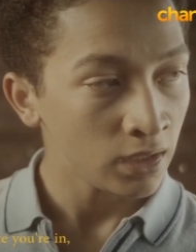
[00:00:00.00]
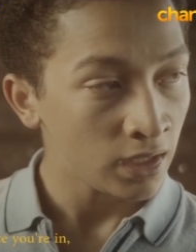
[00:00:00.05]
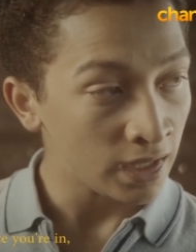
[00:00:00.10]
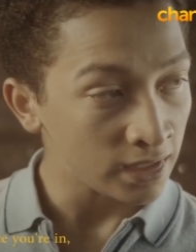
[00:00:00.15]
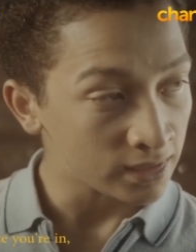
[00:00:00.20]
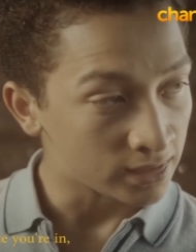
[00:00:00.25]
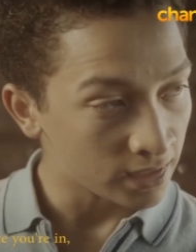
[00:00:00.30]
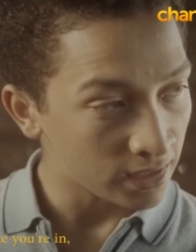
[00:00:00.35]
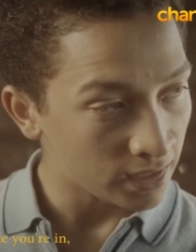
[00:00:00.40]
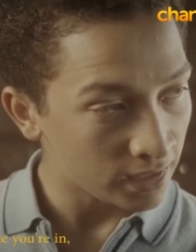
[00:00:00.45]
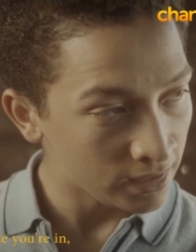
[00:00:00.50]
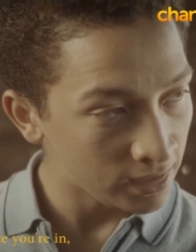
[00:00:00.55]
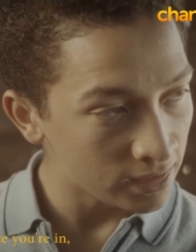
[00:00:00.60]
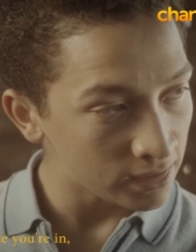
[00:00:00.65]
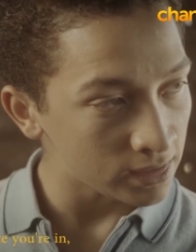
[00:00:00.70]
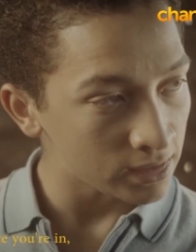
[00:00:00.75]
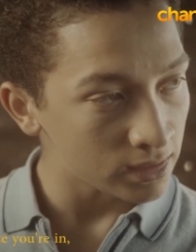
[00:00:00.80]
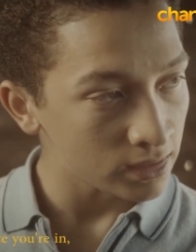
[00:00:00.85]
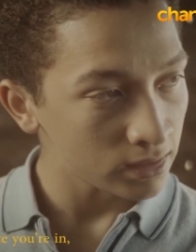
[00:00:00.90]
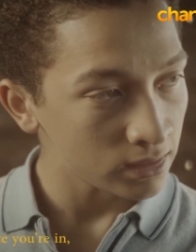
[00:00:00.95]
always other
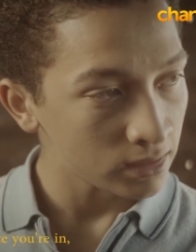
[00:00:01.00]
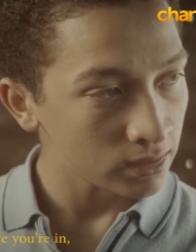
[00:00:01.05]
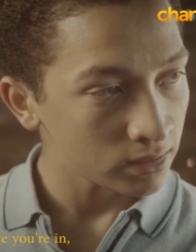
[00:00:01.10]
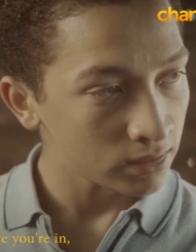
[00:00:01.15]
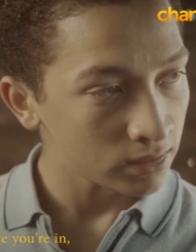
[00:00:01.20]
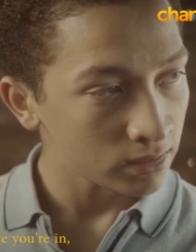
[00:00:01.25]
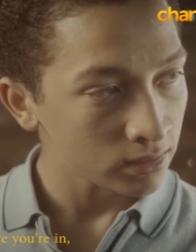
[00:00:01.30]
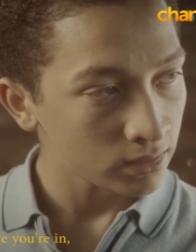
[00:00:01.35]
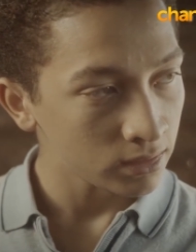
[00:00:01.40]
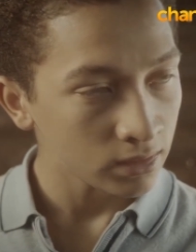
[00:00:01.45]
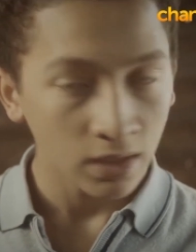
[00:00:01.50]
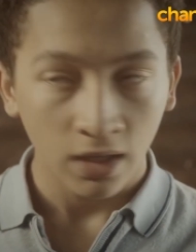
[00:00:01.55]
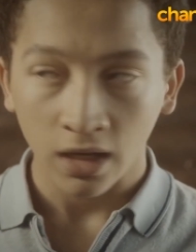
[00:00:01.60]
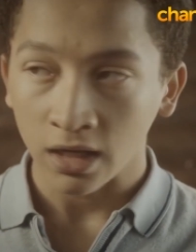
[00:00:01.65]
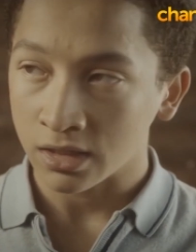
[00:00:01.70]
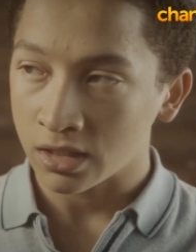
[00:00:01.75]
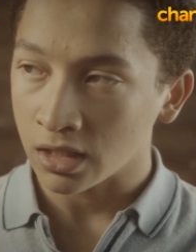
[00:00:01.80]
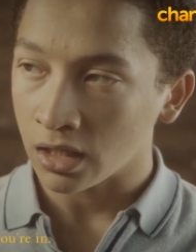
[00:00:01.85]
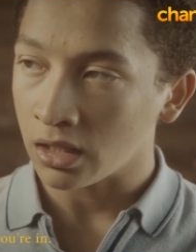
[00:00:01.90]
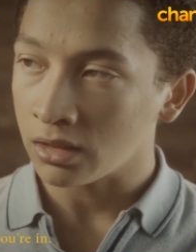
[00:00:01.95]
gangsters tried to pull us
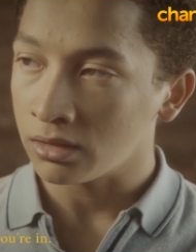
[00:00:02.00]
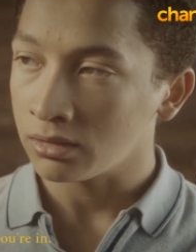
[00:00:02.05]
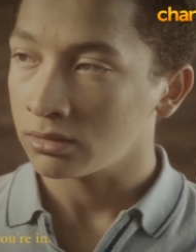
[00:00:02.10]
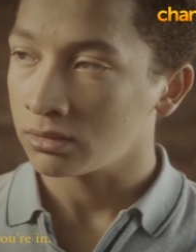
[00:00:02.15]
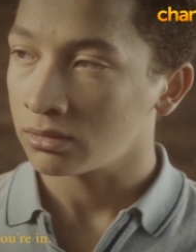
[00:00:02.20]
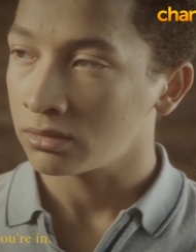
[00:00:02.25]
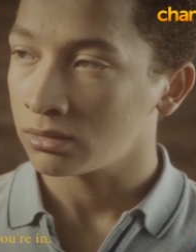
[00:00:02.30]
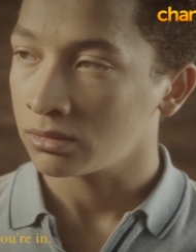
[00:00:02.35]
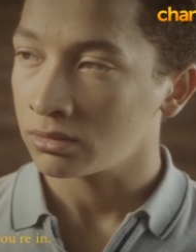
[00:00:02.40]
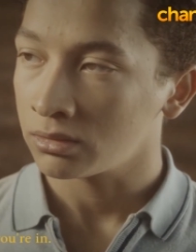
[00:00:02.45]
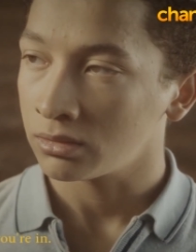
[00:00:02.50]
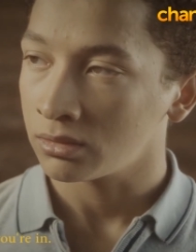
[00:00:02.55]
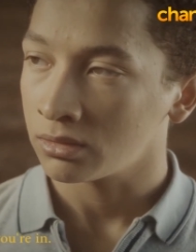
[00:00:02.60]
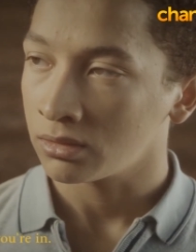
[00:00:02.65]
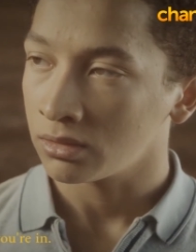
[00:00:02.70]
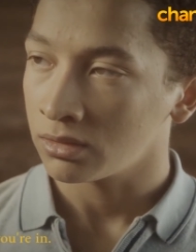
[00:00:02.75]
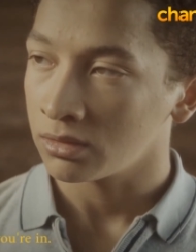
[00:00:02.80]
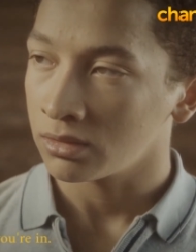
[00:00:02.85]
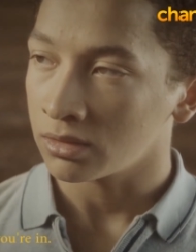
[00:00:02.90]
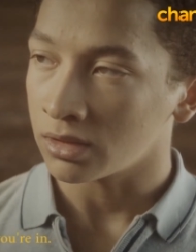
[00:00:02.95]
into their gang, but
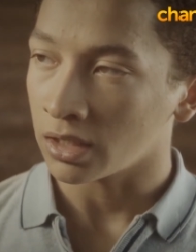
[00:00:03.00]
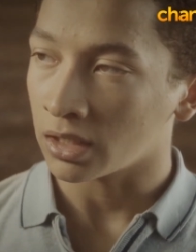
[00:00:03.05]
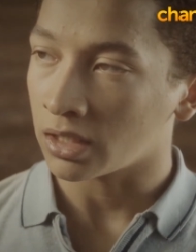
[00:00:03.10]
we didn't